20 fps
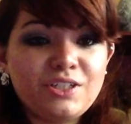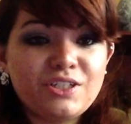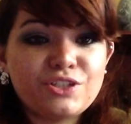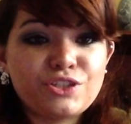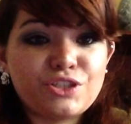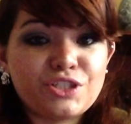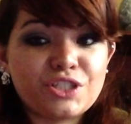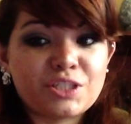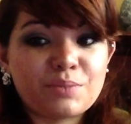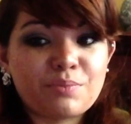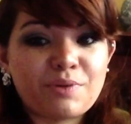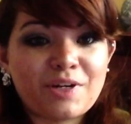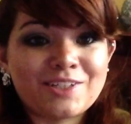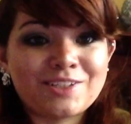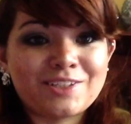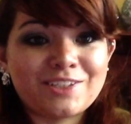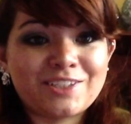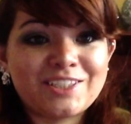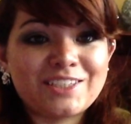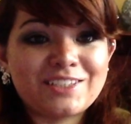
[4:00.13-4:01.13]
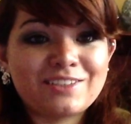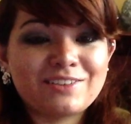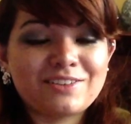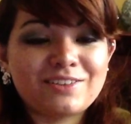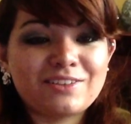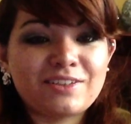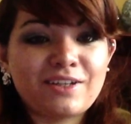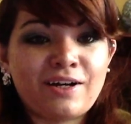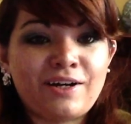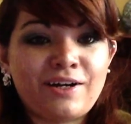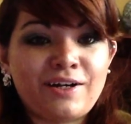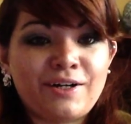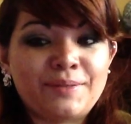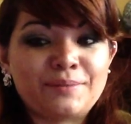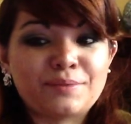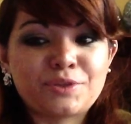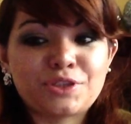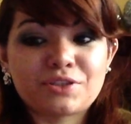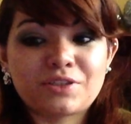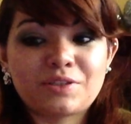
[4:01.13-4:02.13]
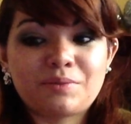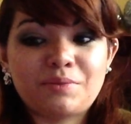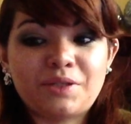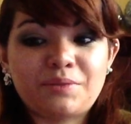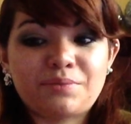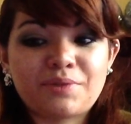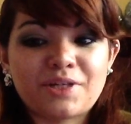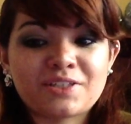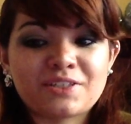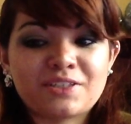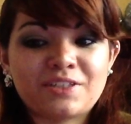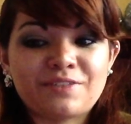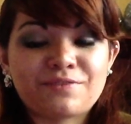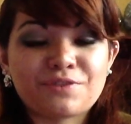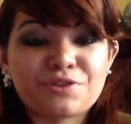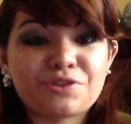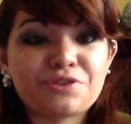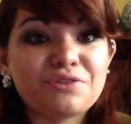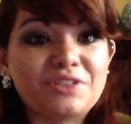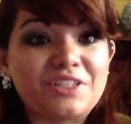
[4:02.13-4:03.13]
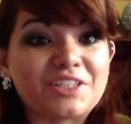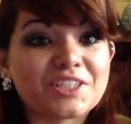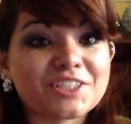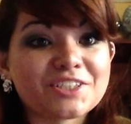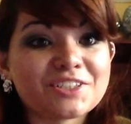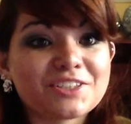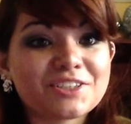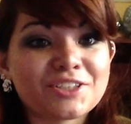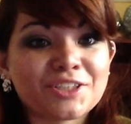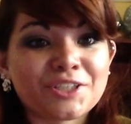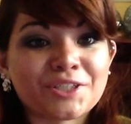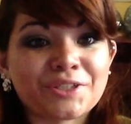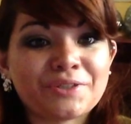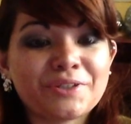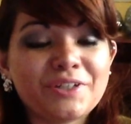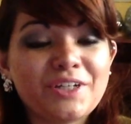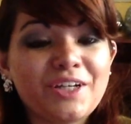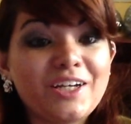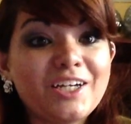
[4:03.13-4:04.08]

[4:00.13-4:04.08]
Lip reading: She's the president. She's going to be president for 2 years, so